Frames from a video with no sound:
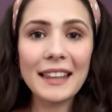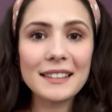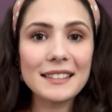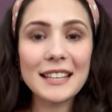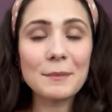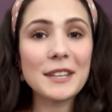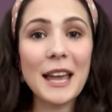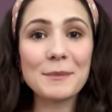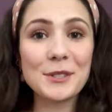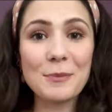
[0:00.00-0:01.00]
and
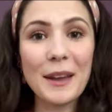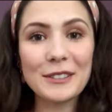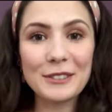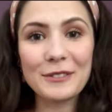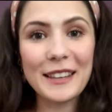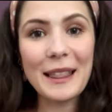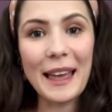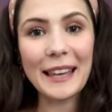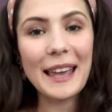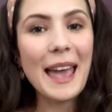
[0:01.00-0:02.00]
sometimes you might not feel
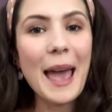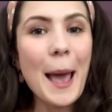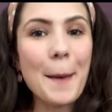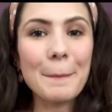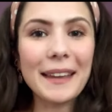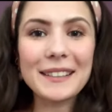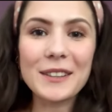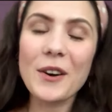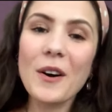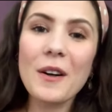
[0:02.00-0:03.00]
like make the
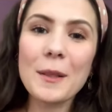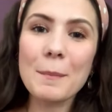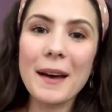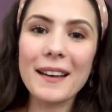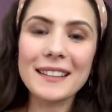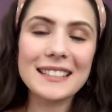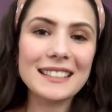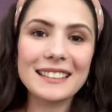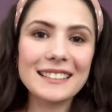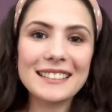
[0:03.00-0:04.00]
call but
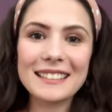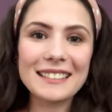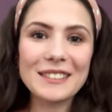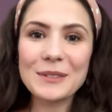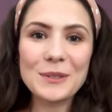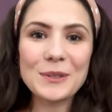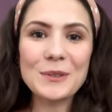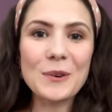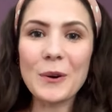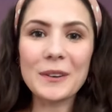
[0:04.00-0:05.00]
you
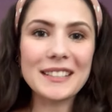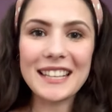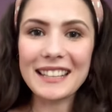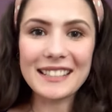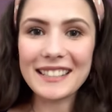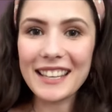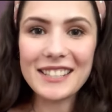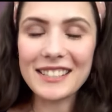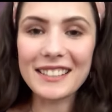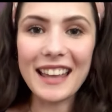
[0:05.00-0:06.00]
do or attend a
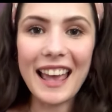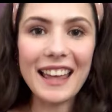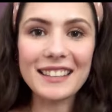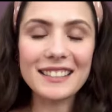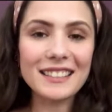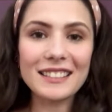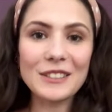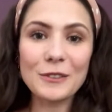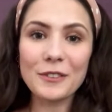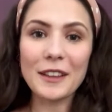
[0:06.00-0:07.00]
session and
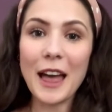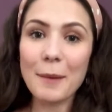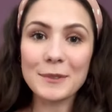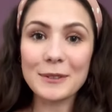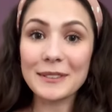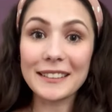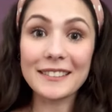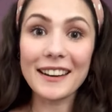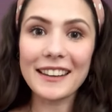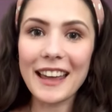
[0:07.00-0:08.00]
you feel absolutely
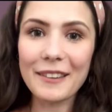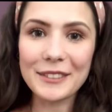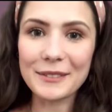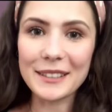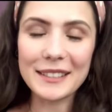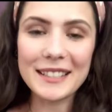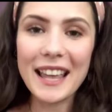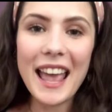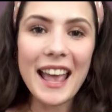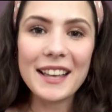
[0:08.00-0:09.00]
great afterwards
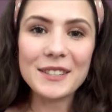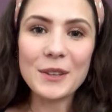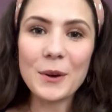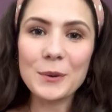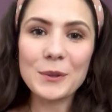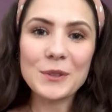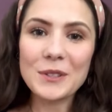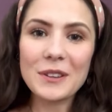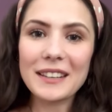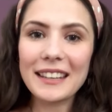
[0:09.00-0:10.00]
so you
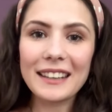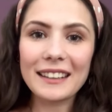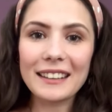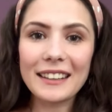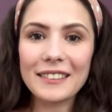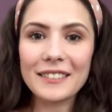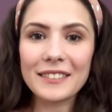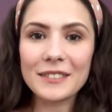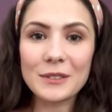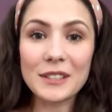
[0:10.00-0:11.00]
not only give
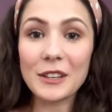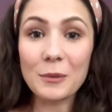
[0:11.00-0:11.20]
to the